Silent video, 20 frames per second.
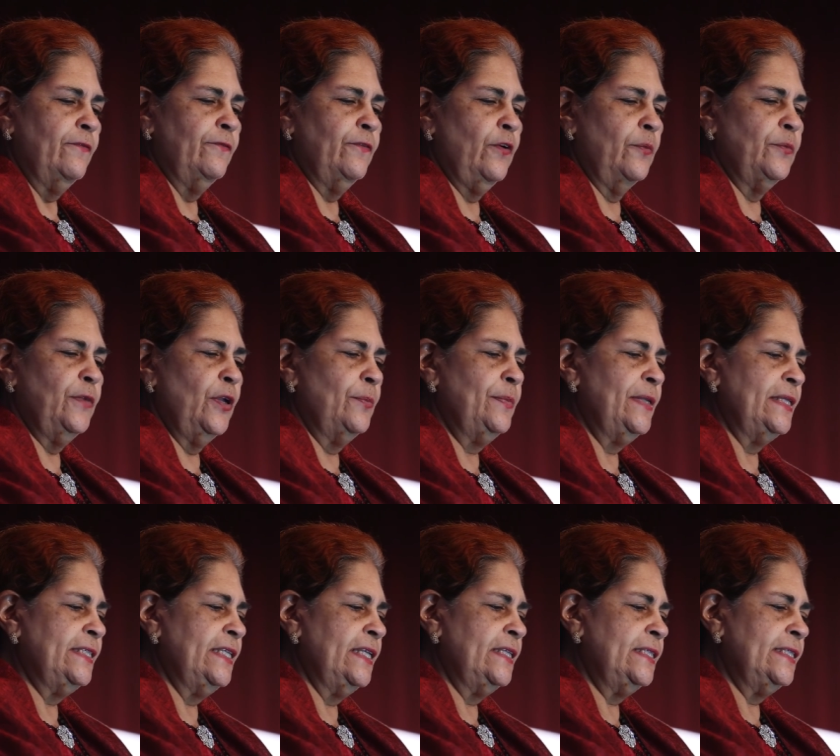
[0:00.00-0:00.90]
from your
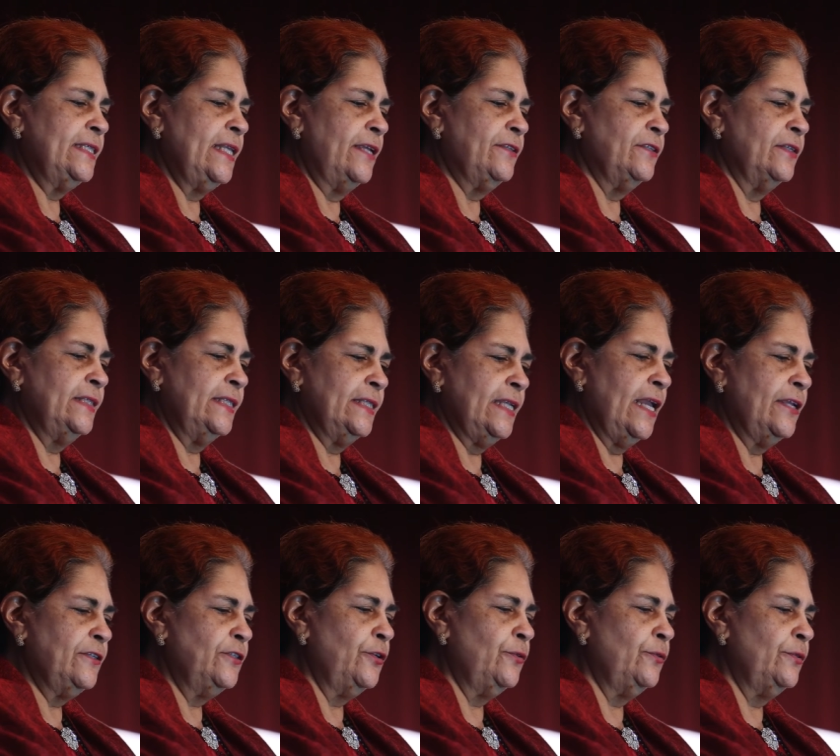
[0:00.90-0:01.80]
busy
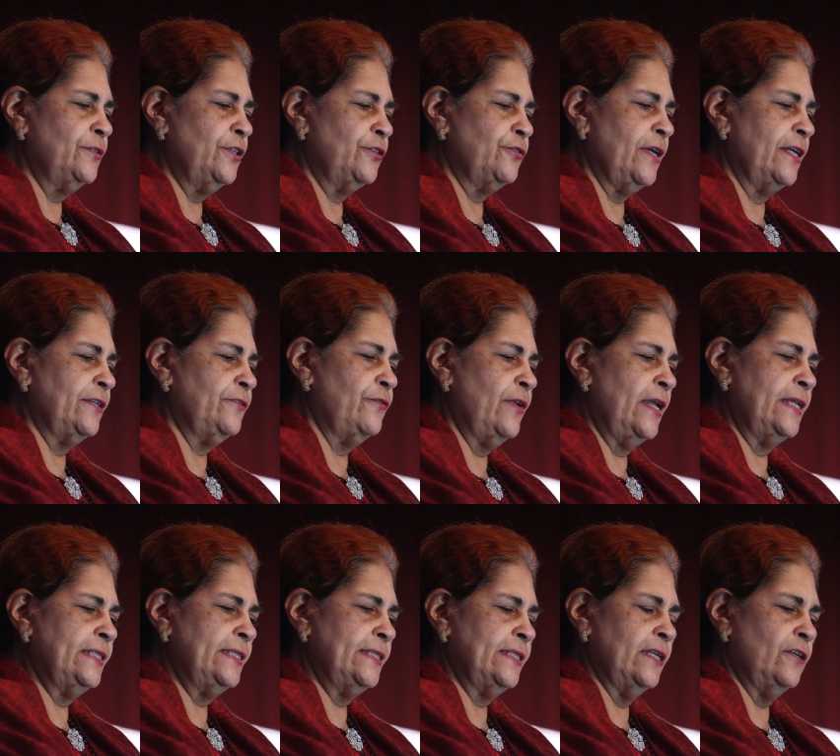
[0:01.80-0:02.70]
schedule to
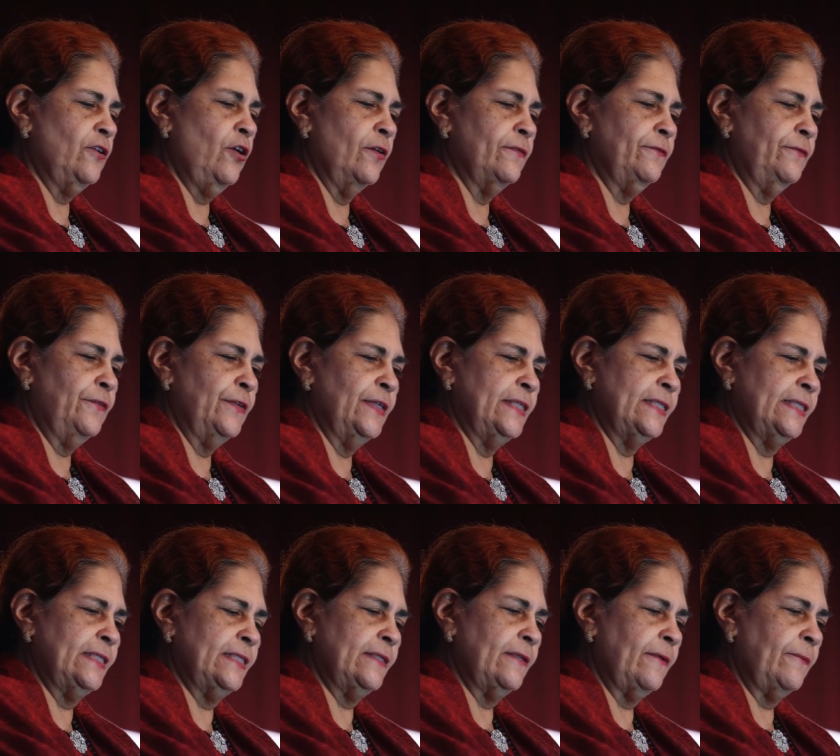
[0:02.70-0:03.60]
address the
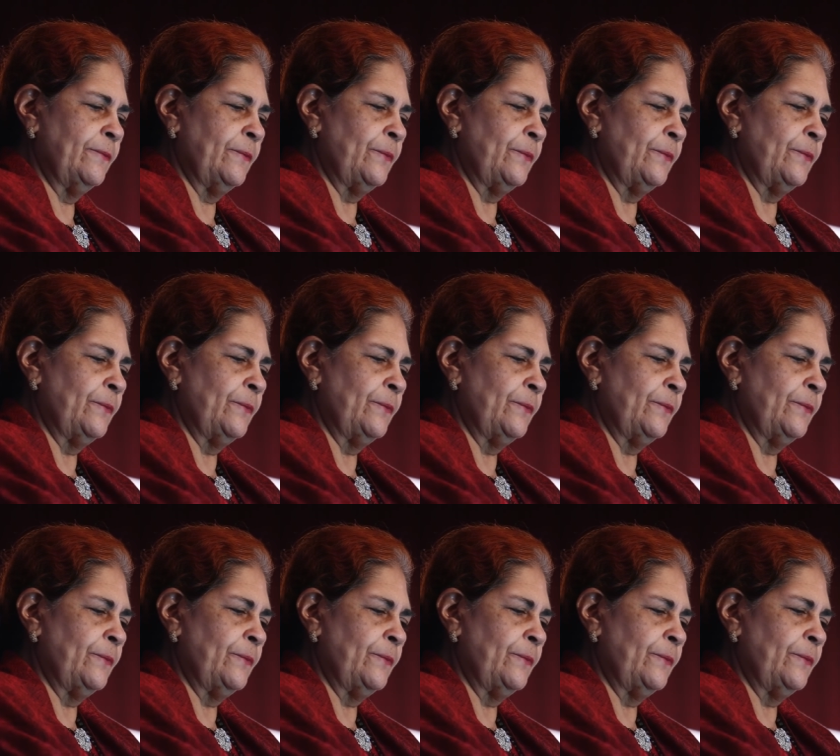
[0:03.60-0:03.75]
conference.